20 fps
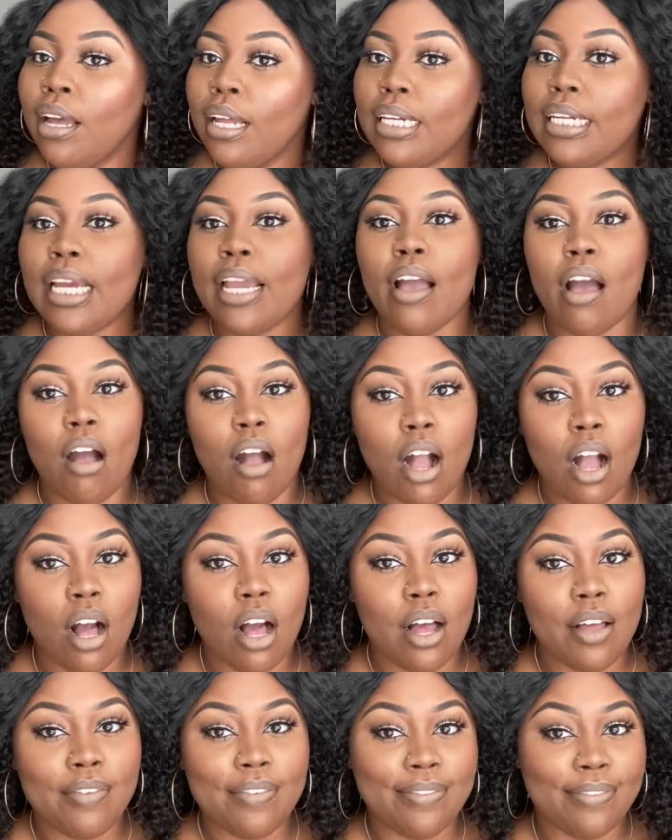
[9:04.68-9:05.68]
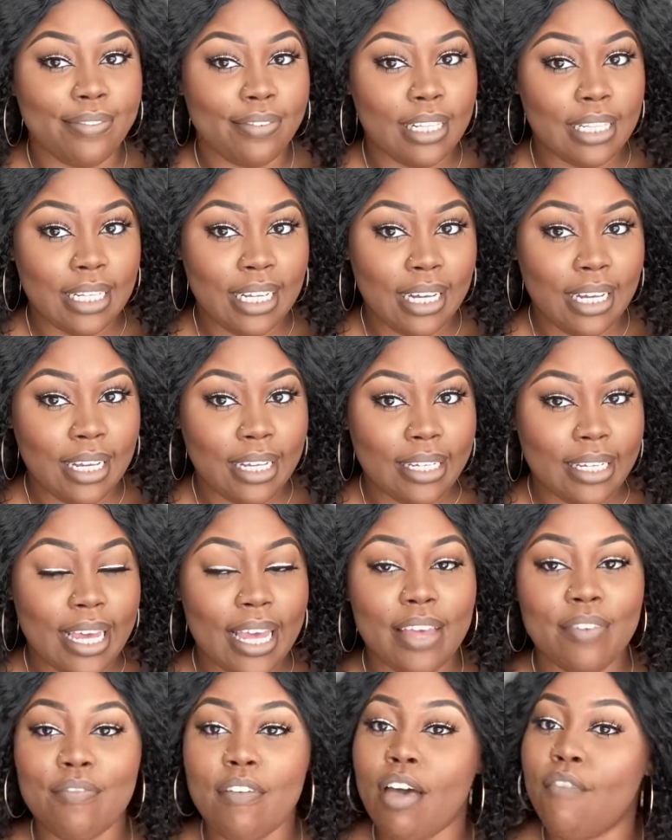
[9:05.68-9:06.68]
they are on fleek
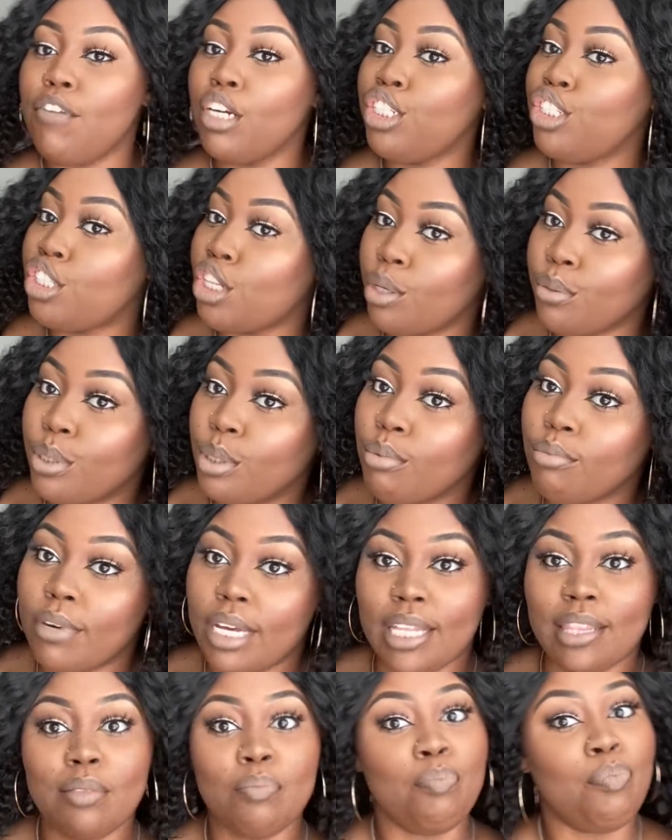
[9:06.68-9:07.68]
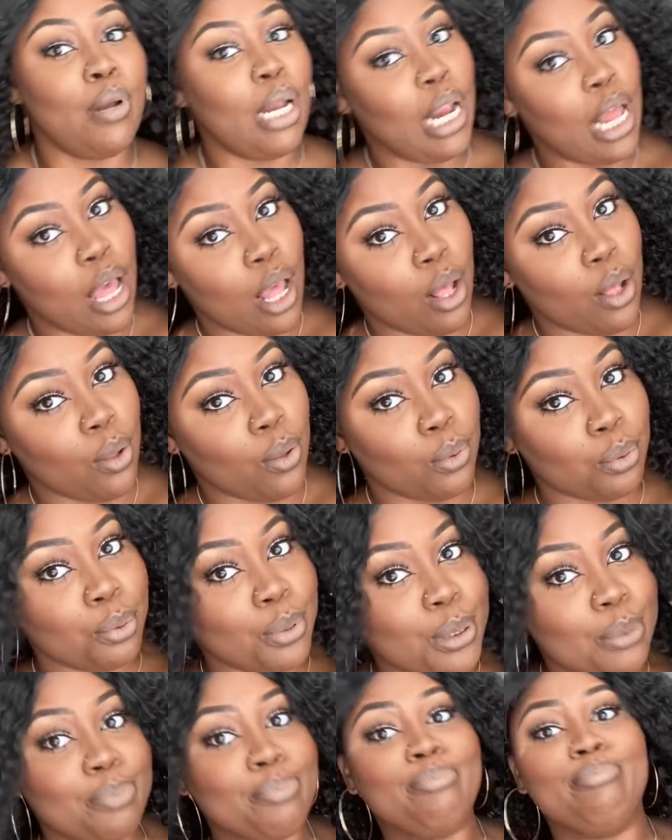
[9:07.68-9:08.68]
if ever so the wind
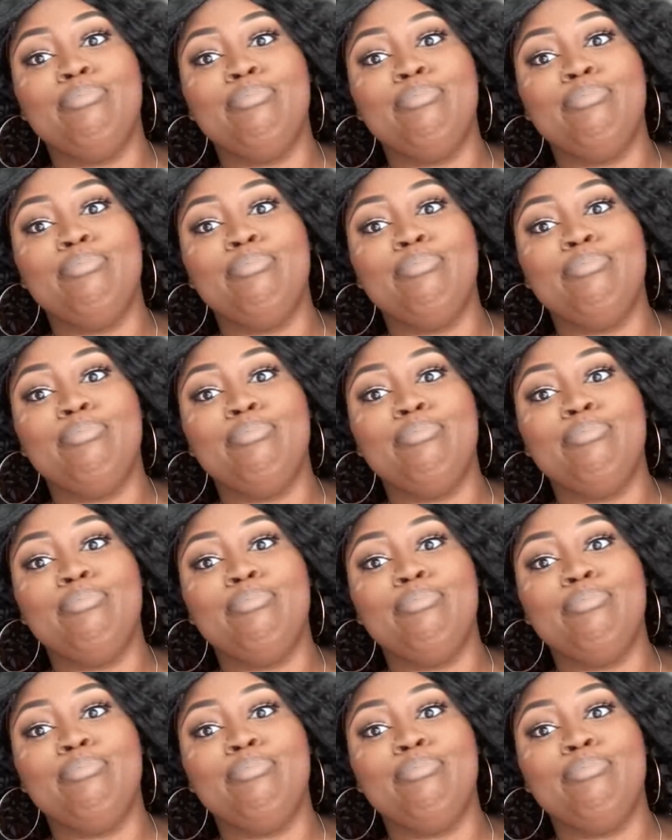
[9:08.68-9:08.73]
blows.